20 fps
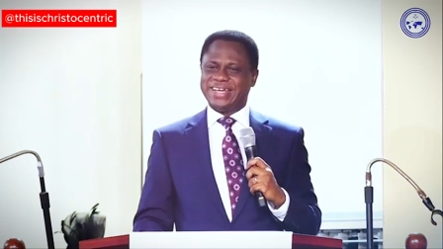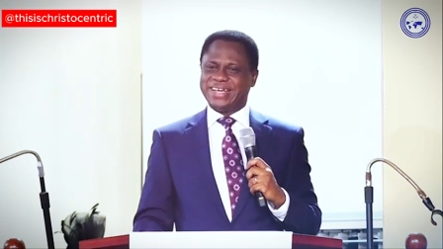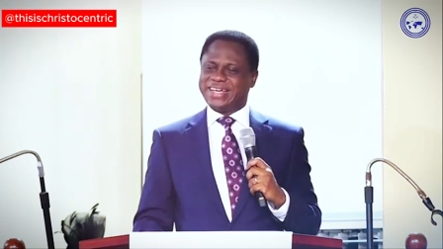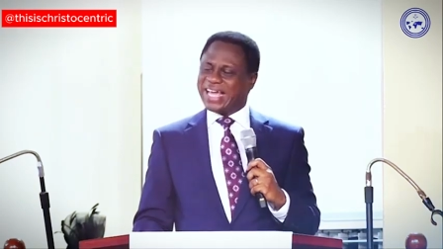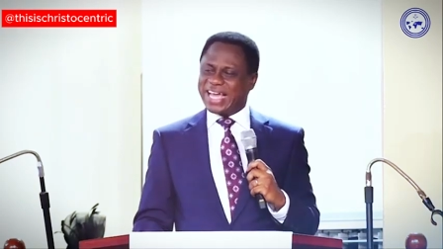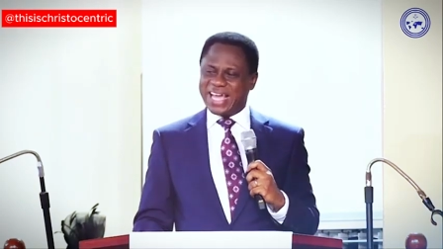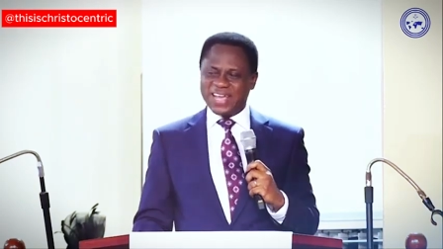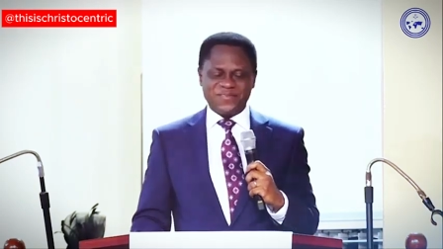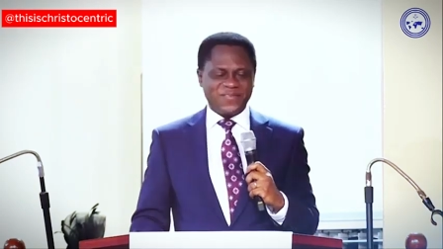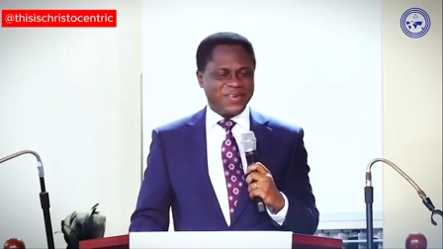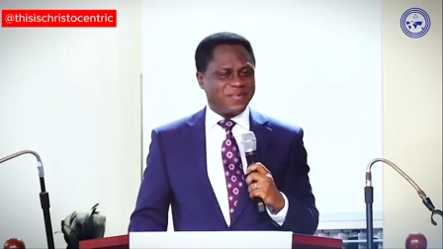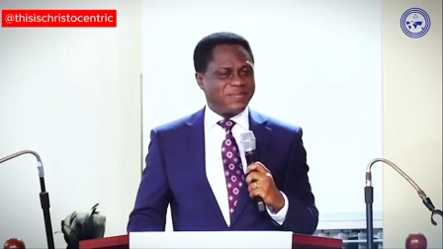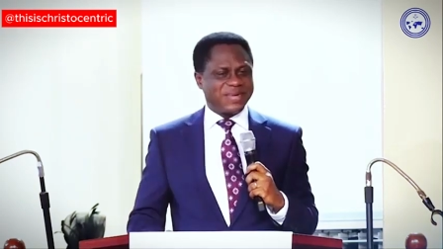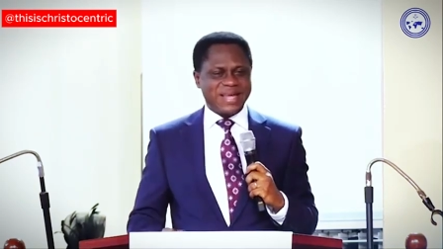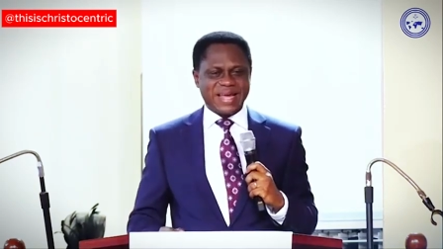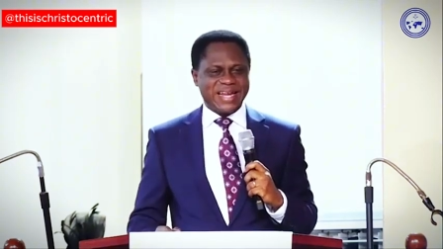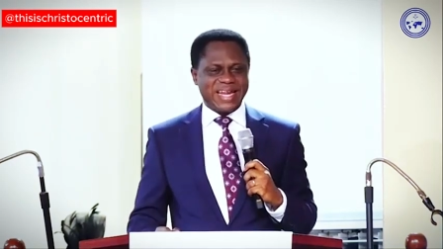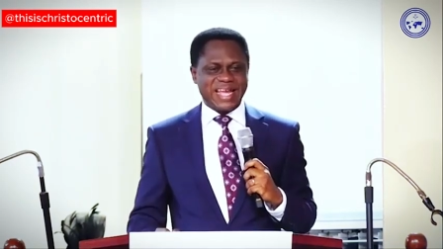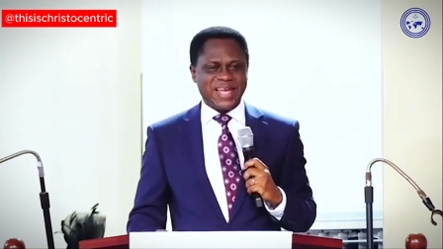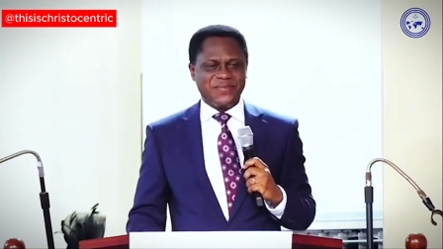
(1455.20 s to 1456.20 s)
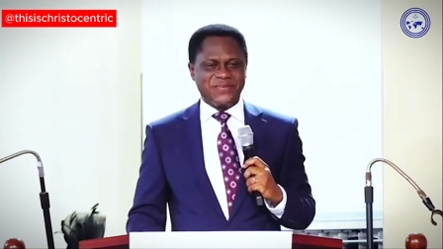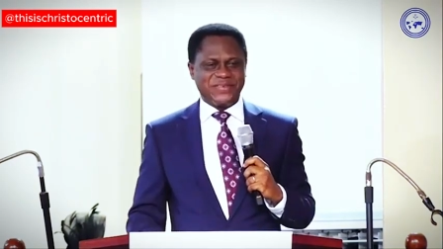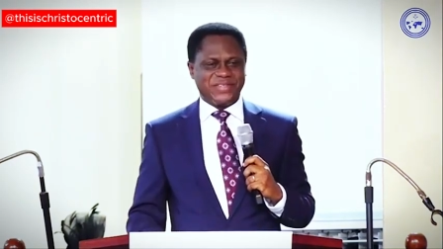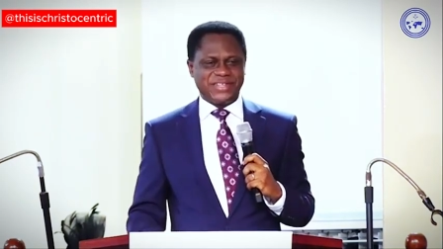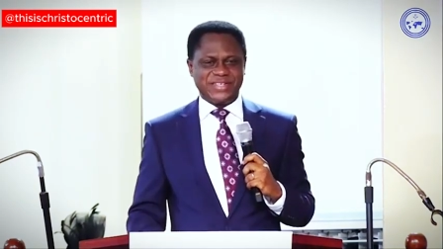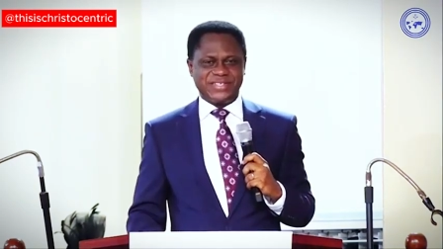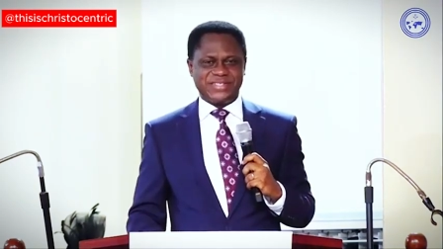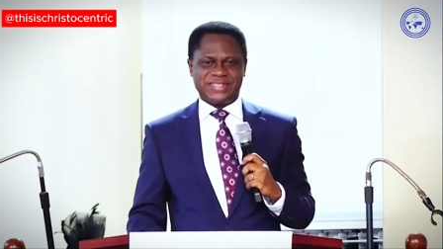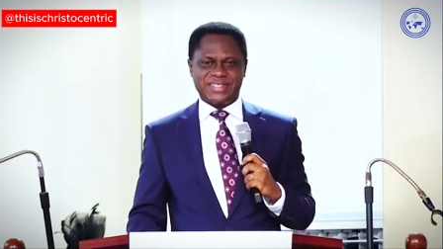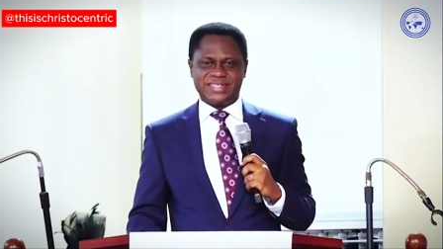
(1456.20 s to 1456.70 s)
Gave him the name
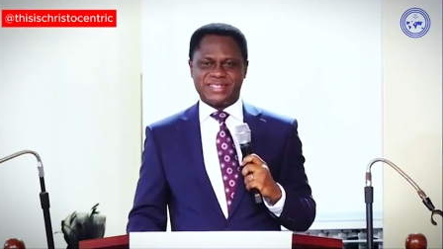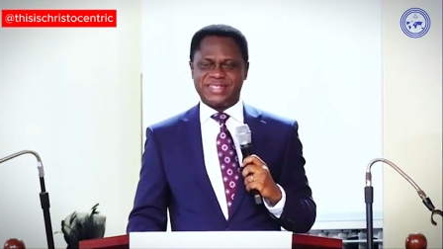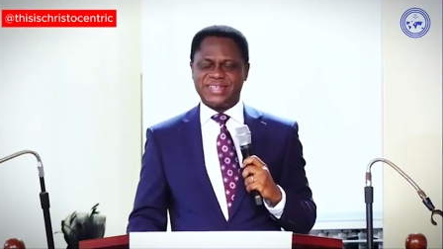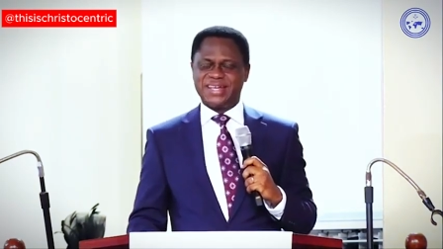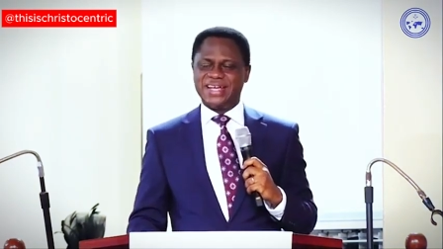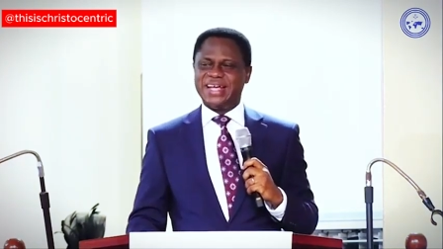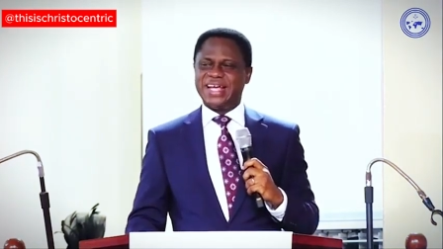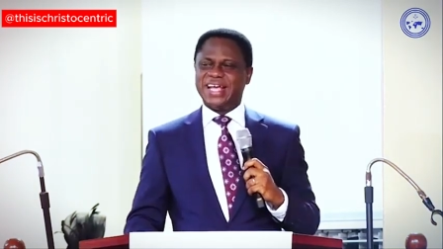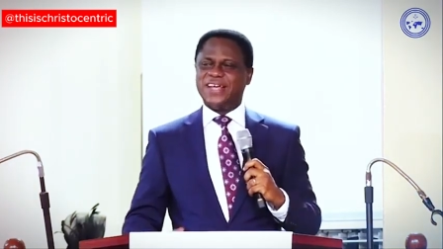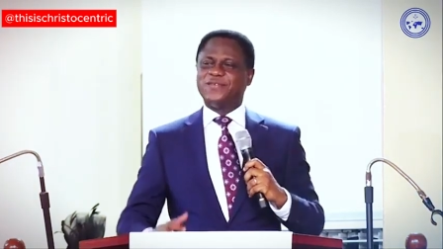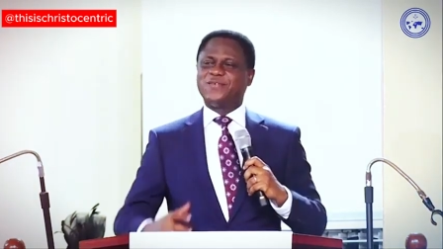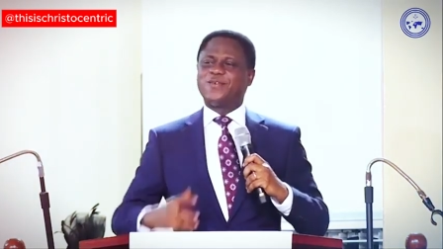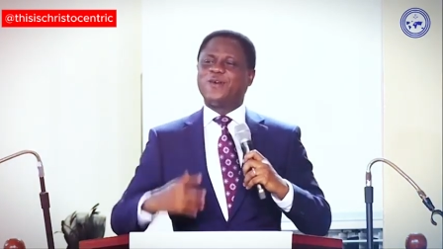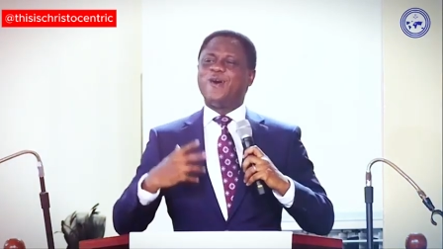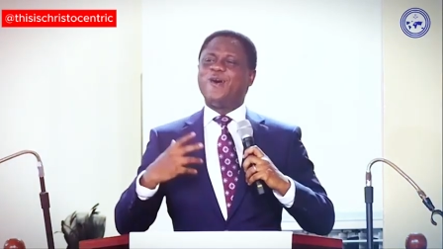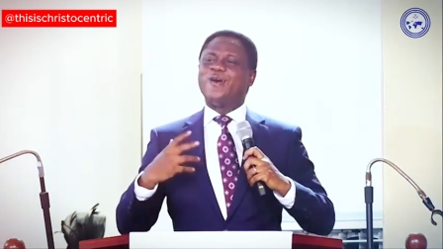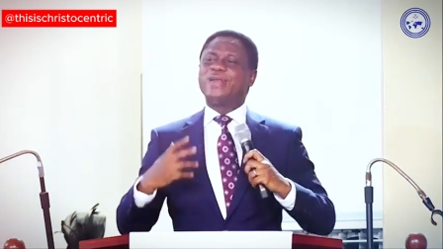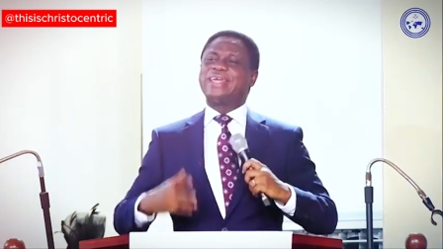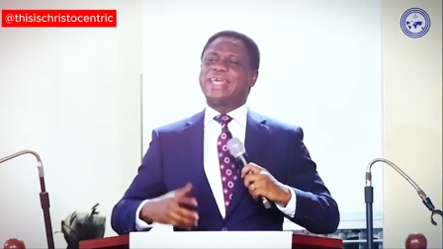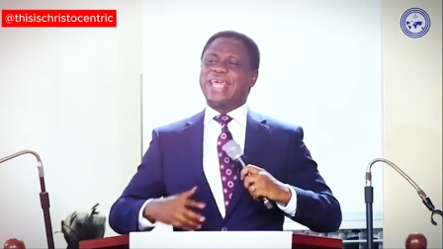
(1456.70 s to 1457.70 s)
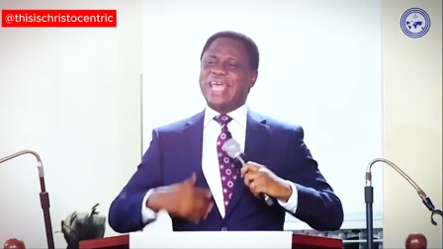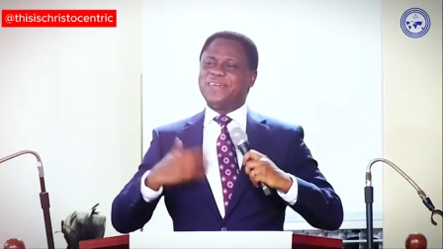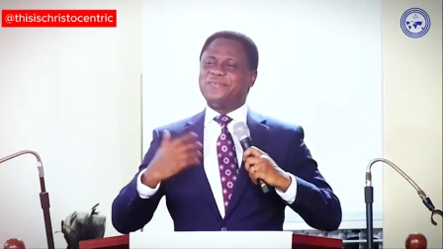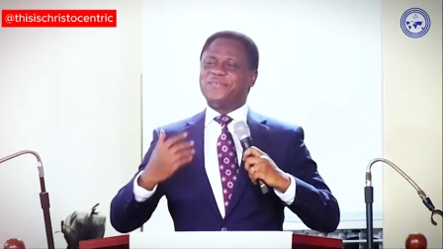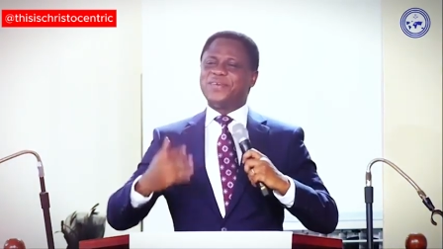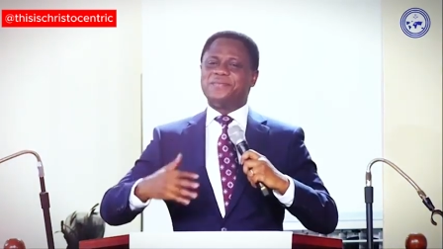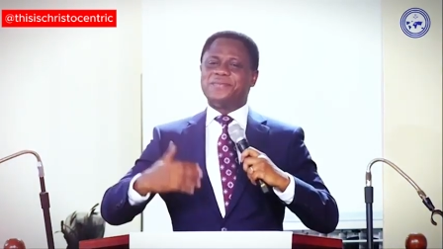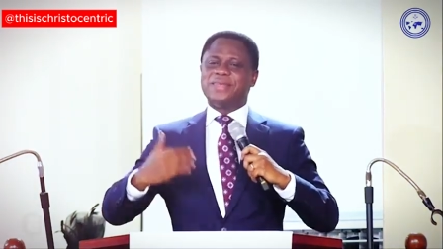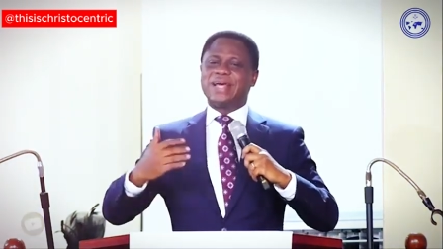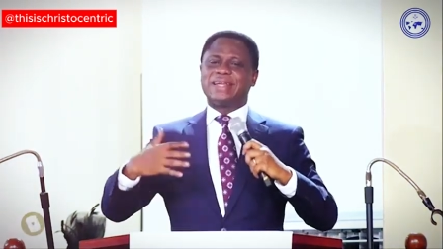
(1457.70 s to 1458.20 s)
Jesus. If God gave
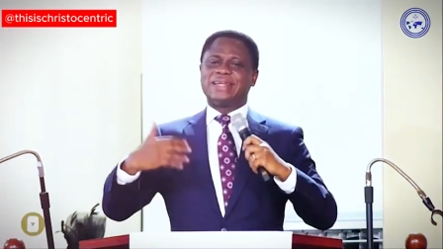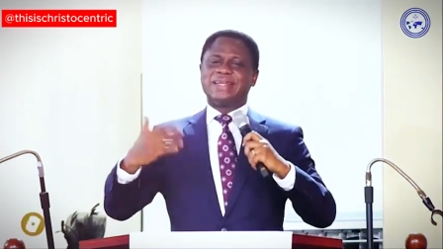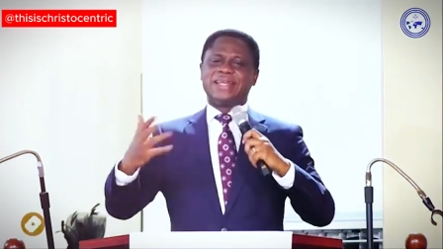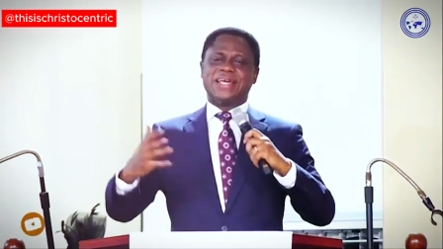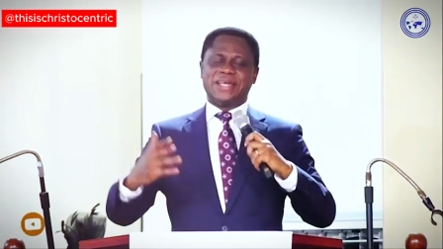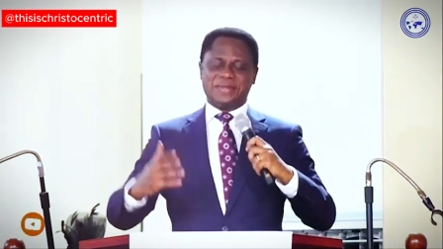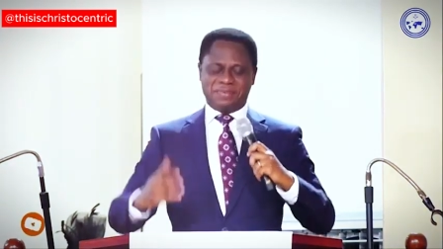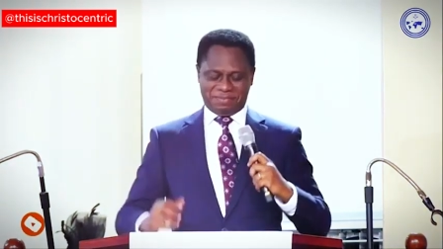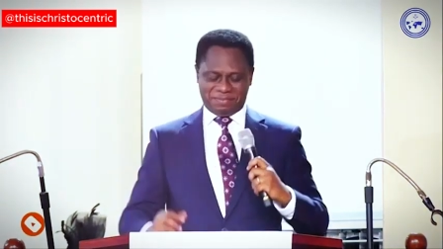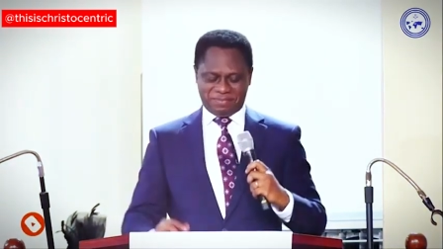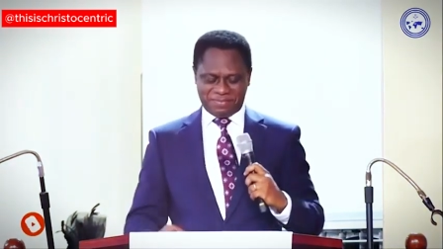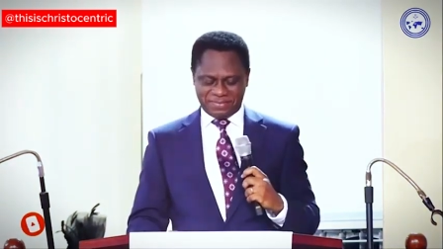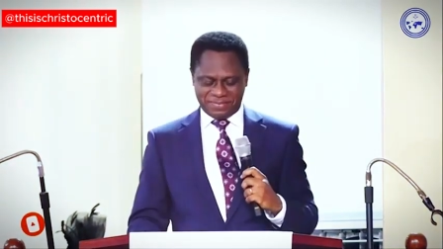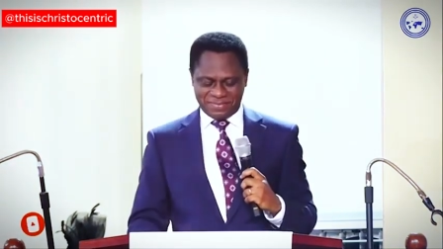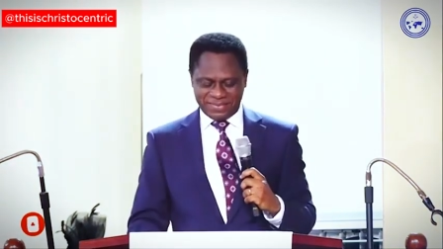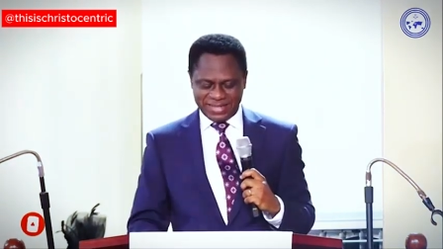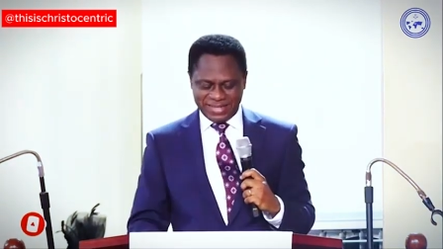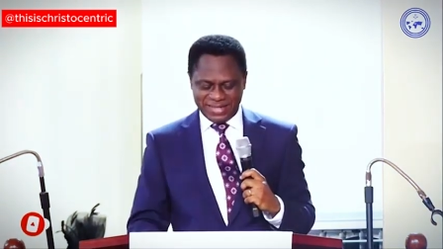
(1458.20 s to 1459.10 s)
him that name,